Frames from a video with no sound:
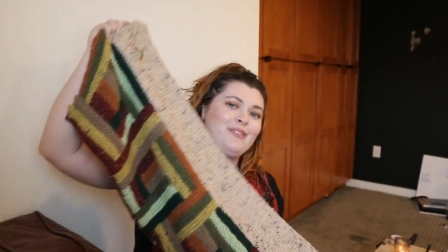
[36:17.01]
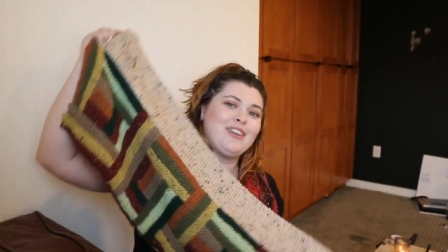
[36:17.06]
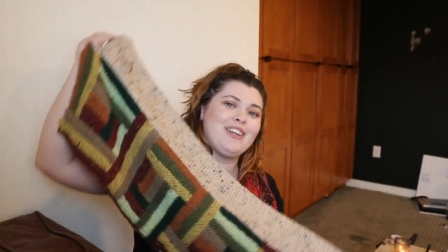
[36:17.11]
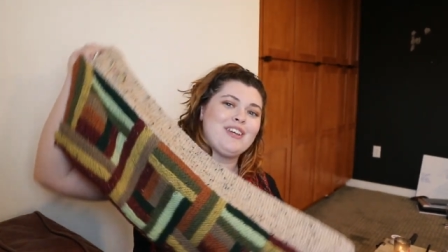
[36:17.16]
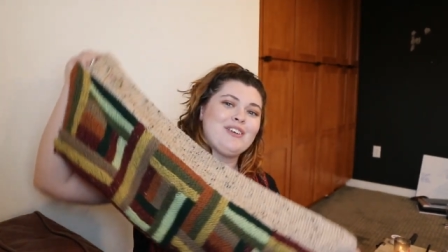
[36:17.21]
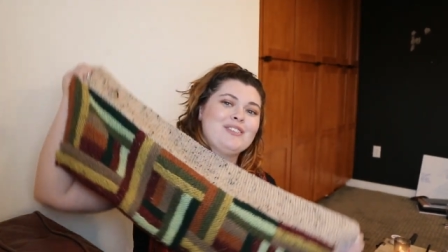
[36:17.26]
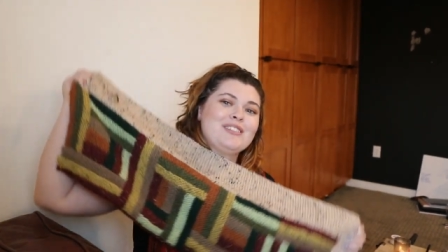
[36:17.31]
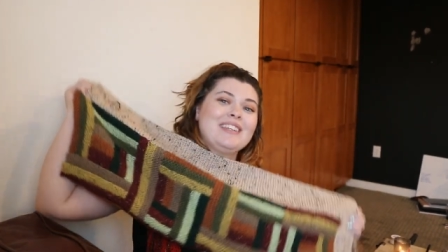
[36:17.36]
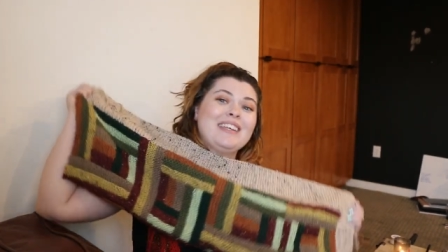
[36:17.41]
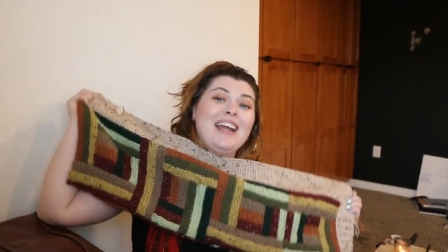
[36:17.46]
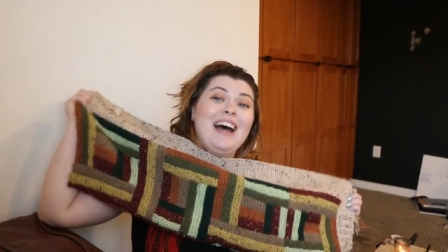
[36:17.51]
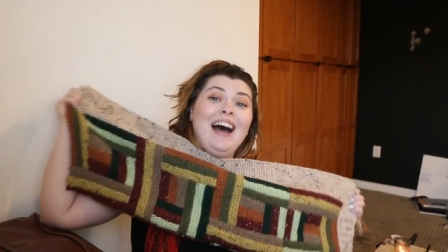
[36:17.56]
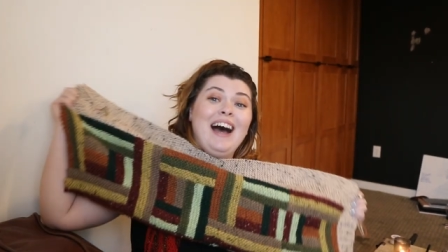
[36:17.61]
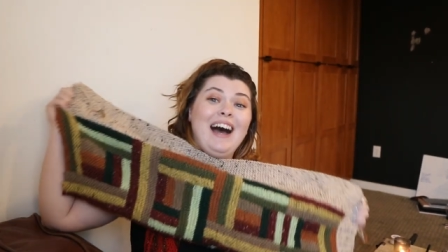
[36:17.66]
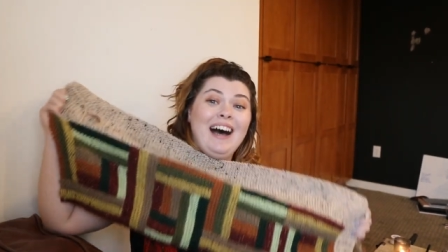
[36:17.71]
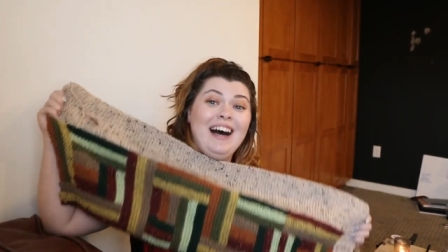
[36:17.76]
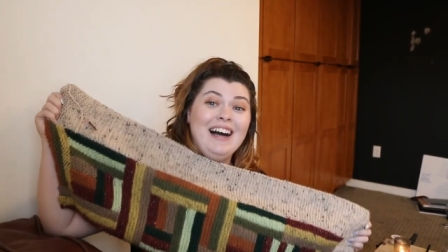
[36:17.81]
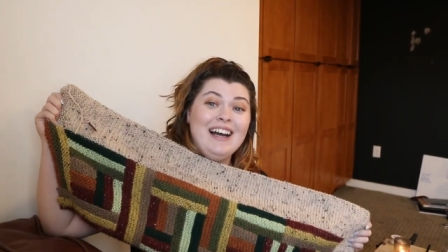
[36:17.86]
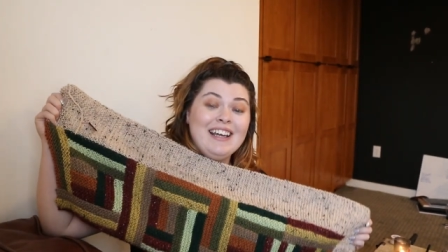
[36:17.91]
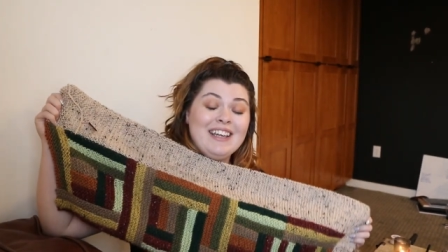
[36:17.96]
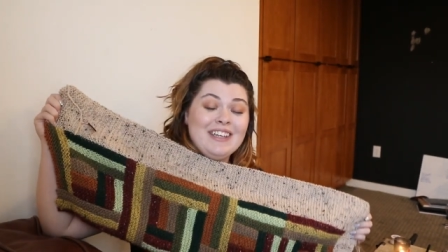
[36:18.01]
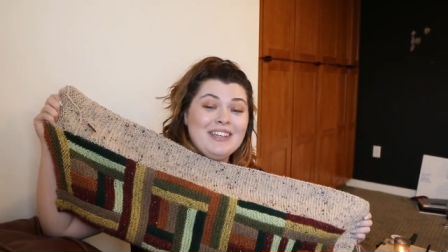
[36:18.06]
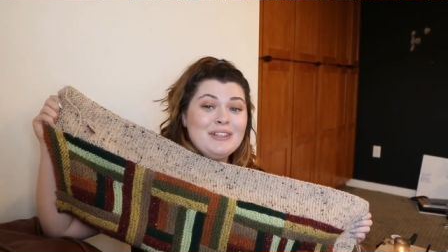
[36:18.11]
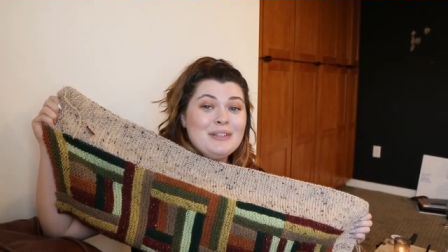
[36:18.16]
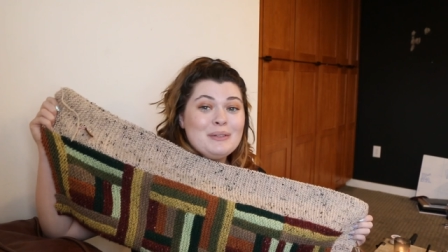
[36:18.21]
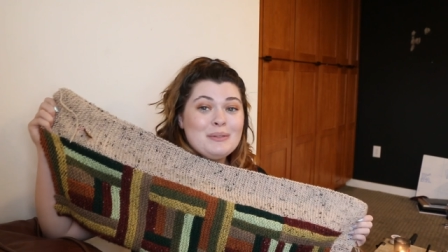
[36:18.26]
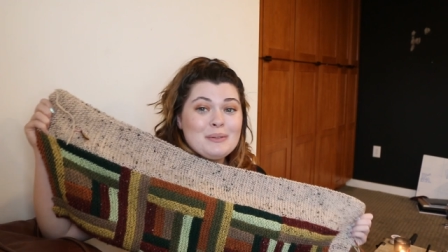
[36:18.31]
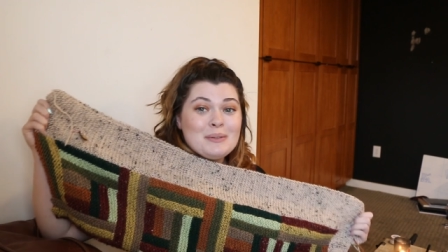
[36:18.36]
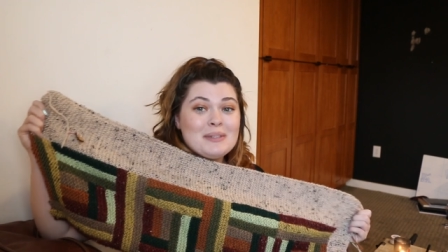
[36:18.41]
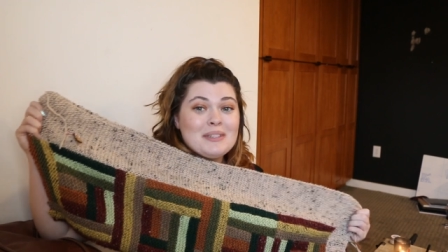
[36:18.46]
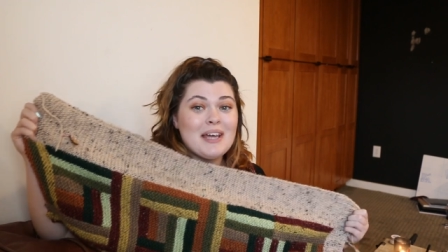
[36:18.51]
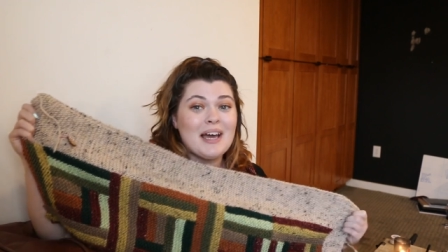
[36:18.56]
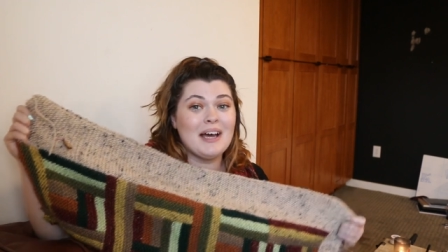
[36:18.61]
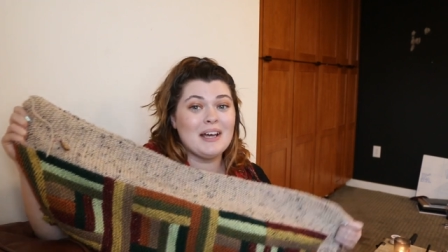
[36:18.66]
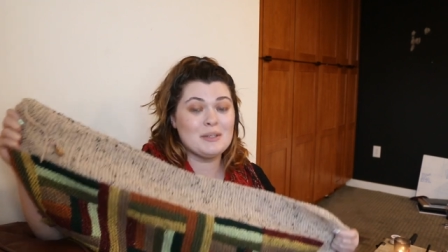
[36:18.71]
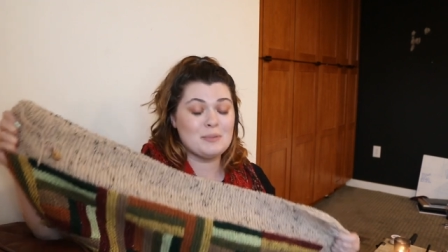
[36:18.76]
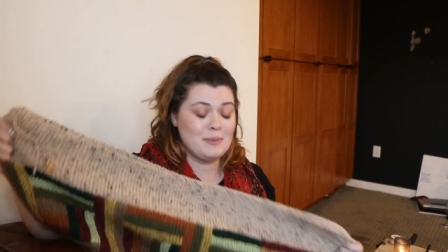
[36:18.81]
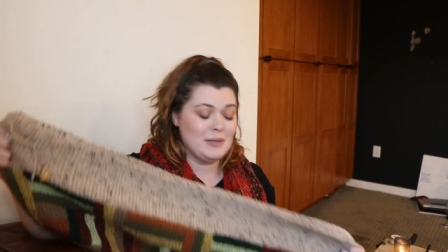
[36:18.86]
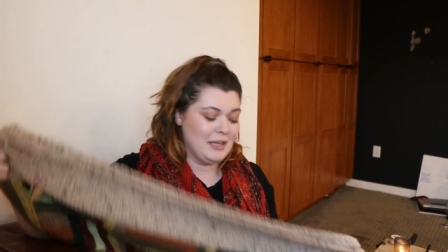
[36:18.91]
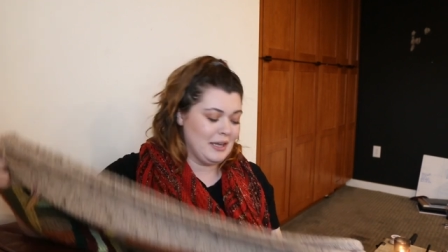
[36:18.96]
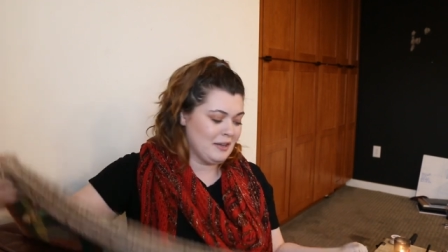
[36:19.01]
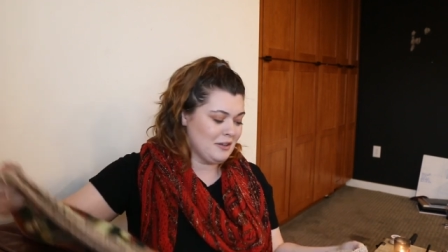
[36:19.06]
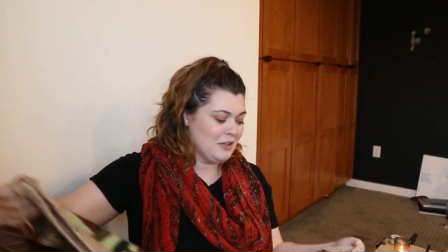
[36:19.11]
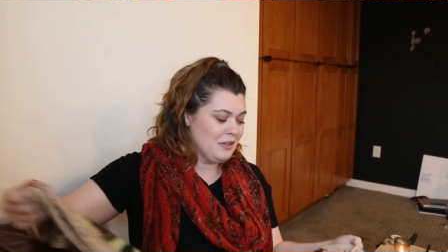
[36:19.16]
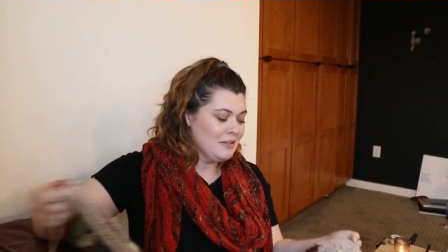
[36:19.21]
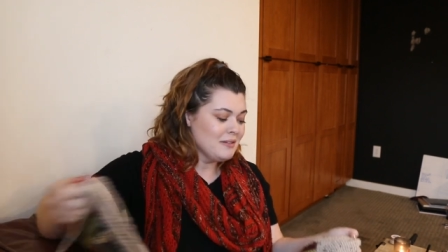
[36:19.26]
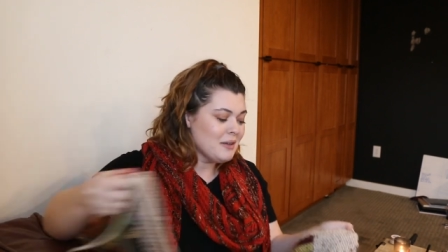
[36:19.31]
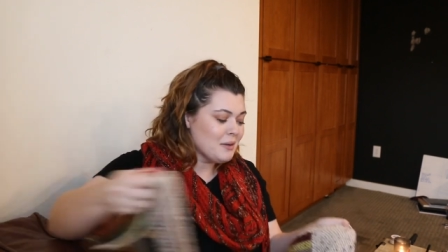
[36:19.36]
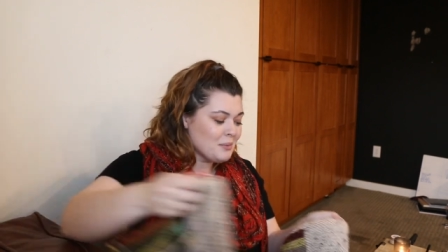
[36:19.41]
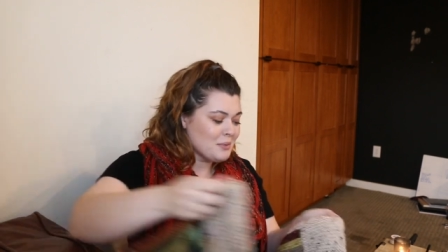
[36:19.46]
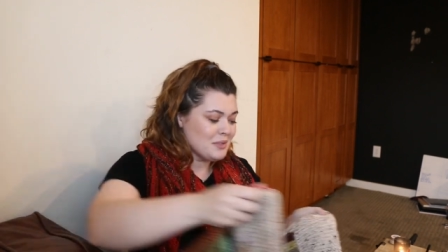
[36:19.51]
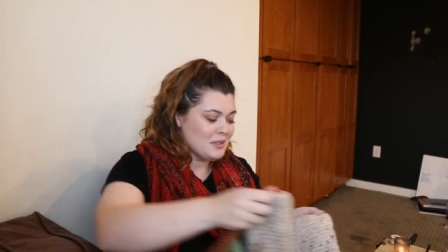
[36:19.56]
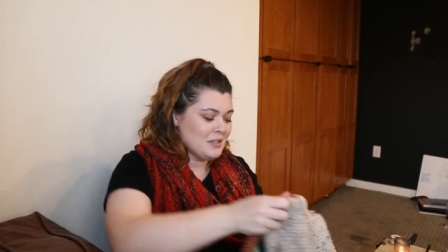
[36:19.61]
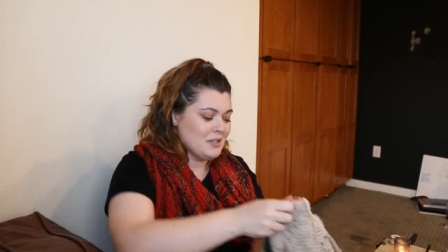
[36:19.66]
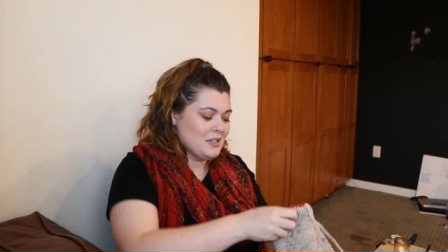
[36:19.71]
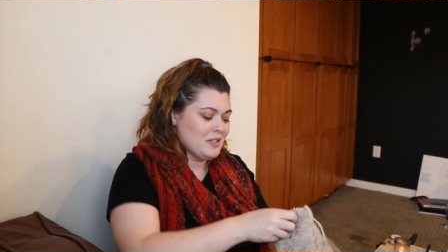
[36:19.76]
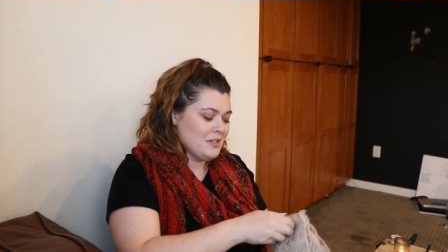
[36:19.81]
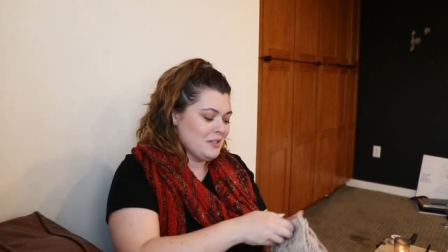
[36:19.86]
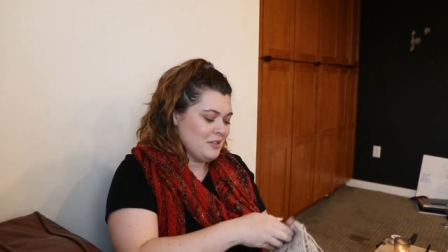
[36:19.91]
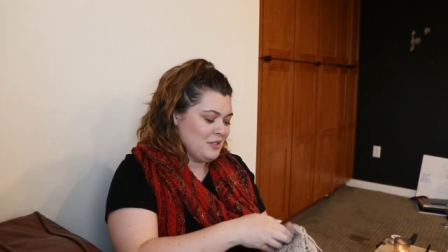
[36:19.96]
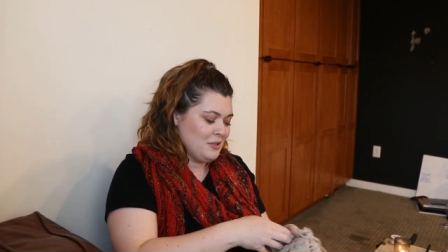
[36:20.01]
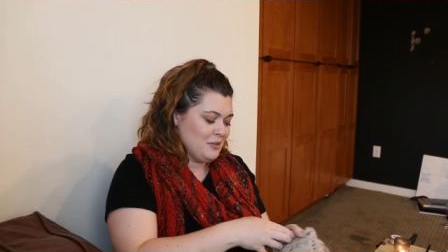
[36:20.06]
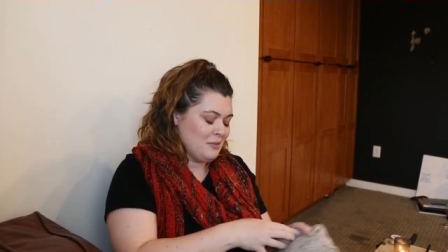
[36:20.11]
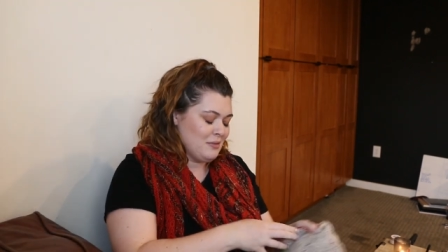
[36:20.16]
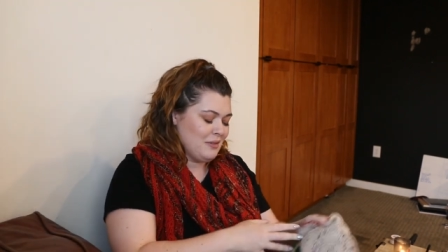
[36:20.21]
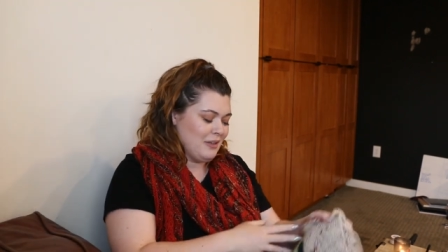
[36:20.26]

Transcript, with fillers: videos that I used as we get closer to